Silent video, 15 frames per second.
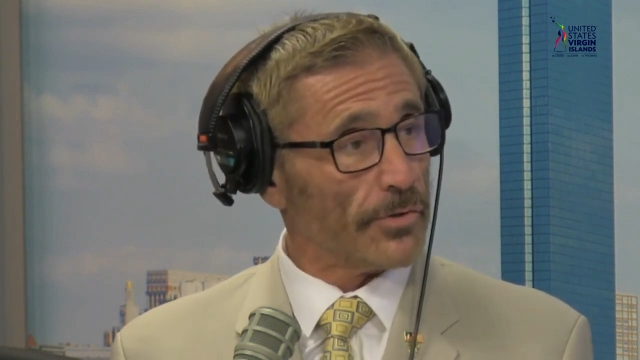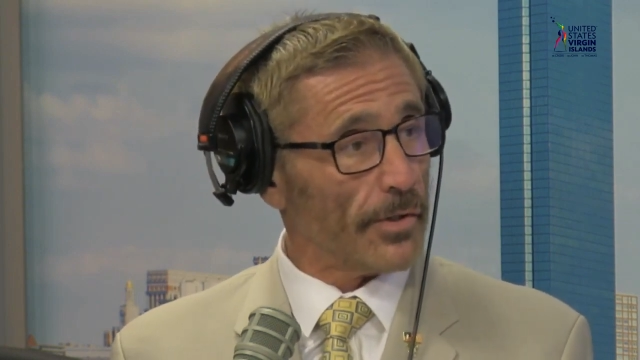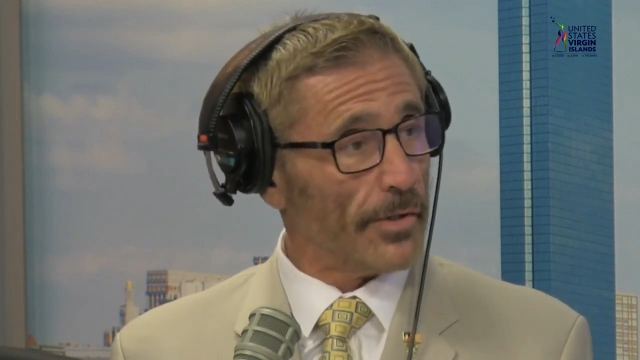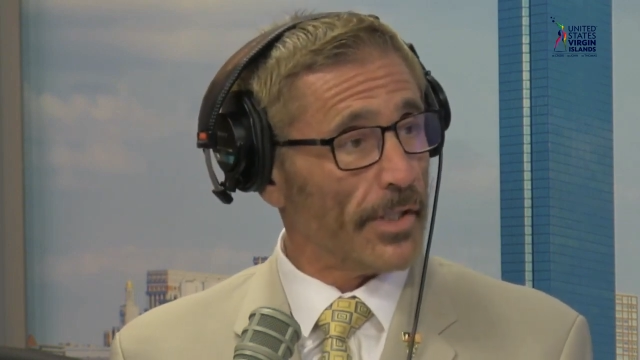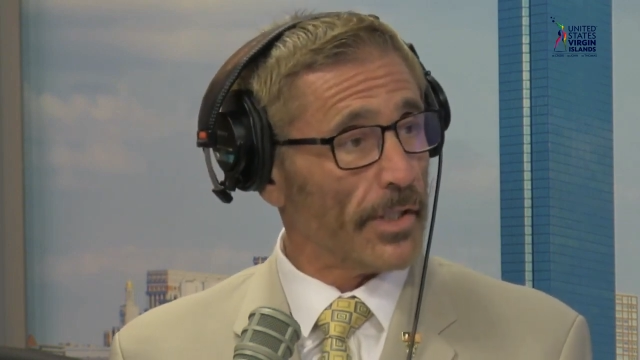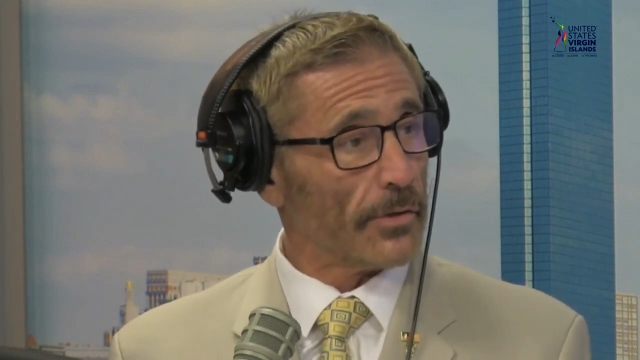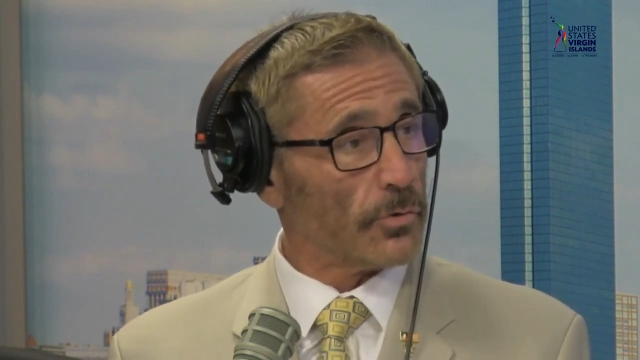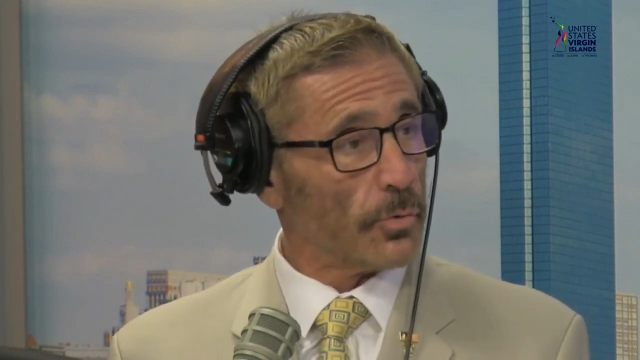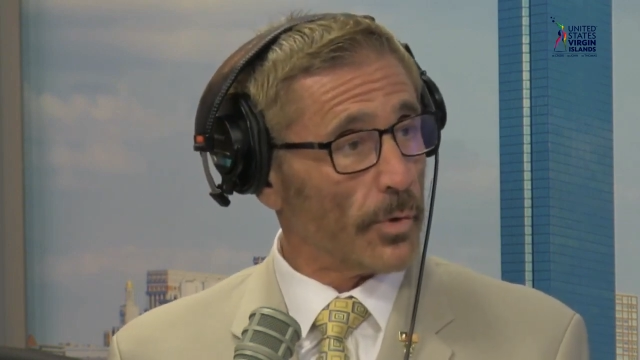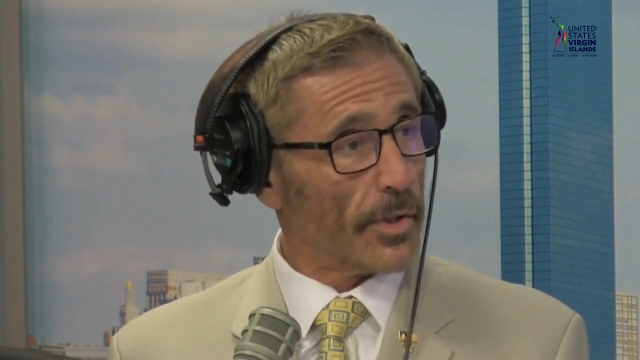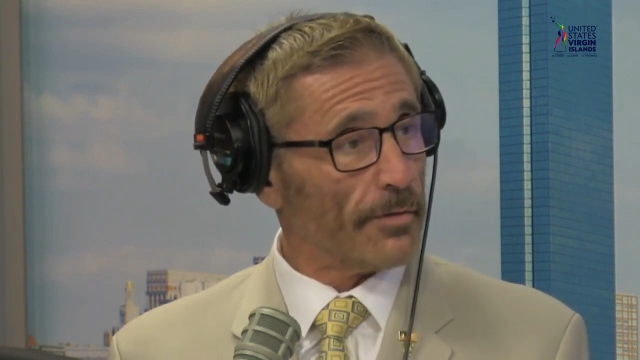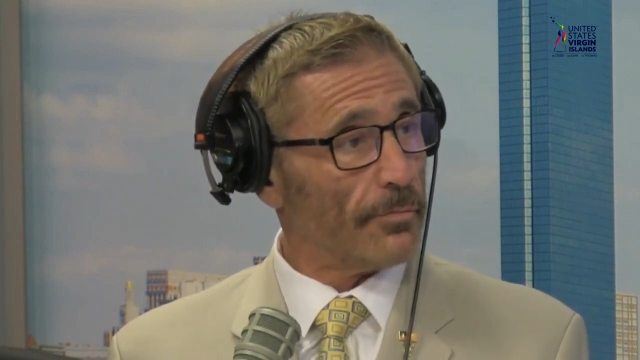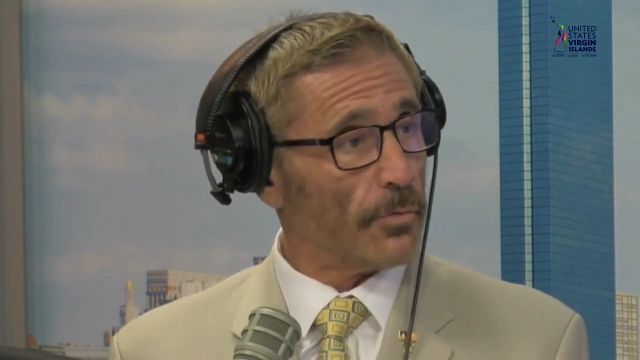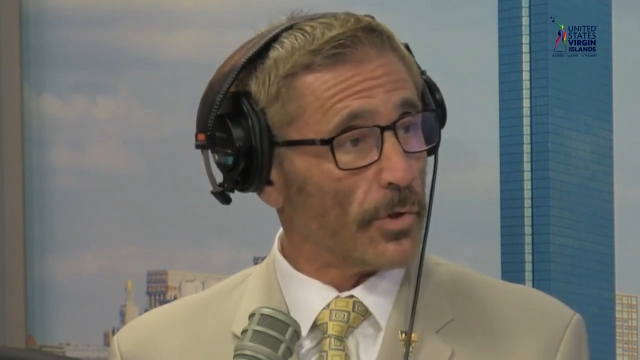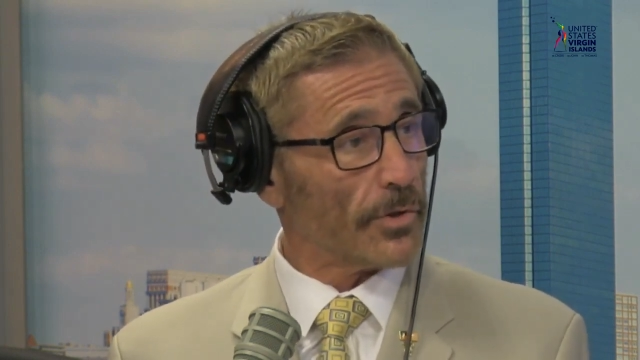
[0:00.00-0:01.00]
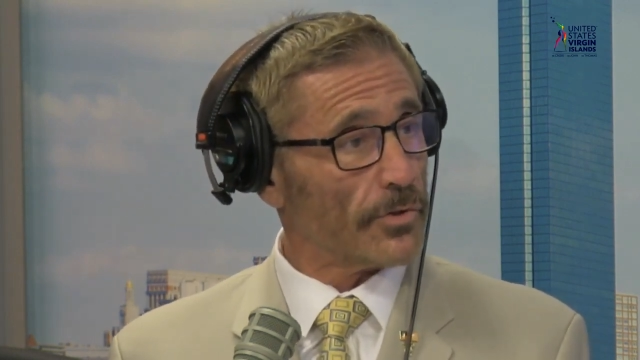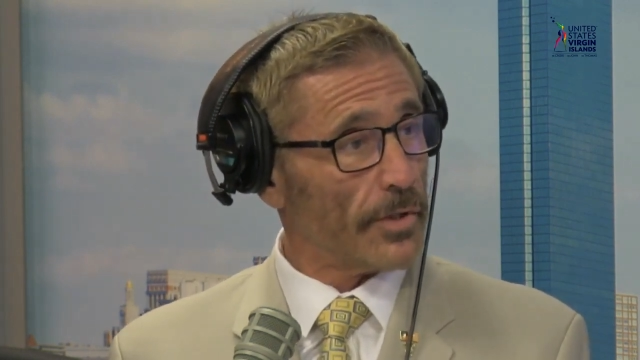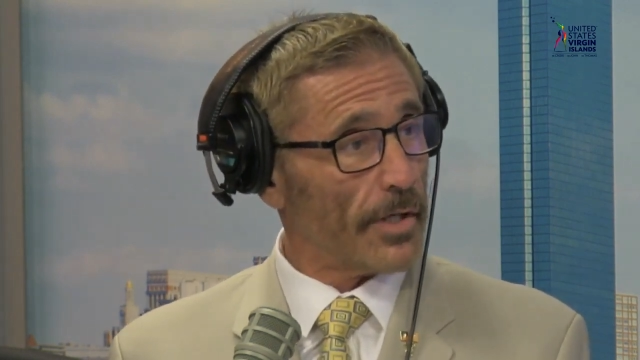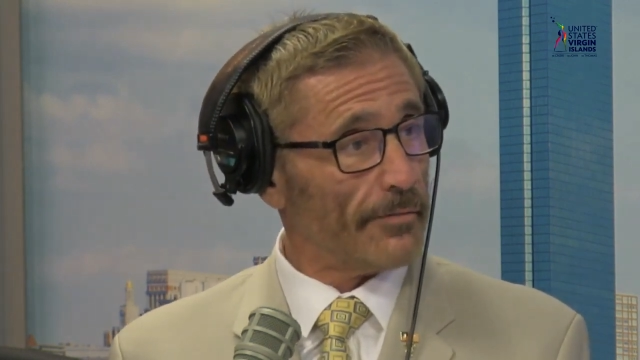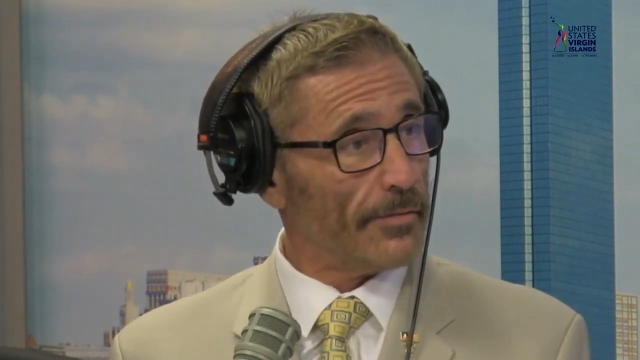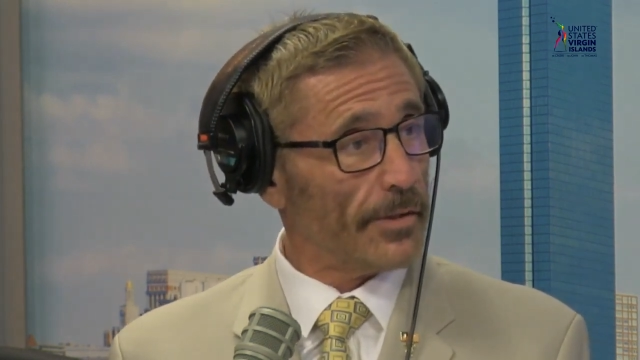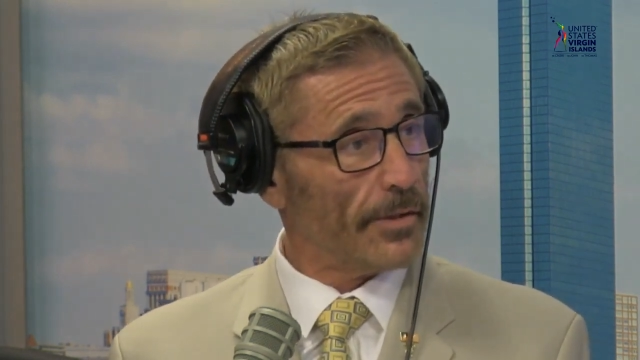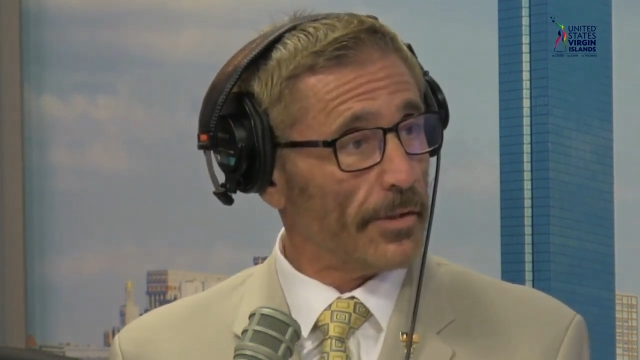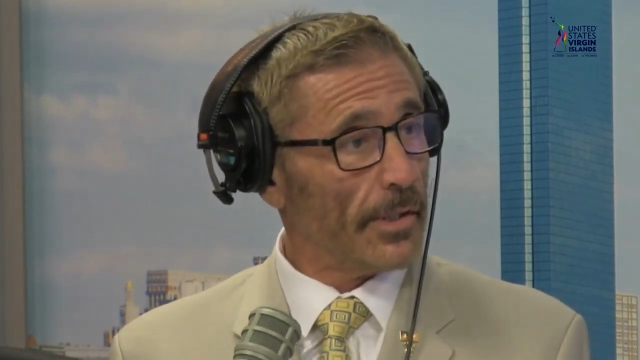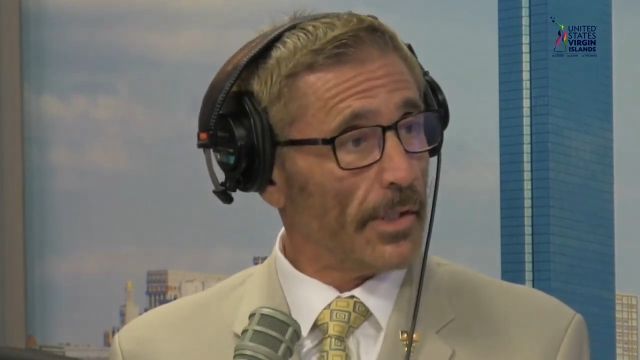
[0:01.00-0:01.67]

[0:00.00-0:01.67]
are there 24/7.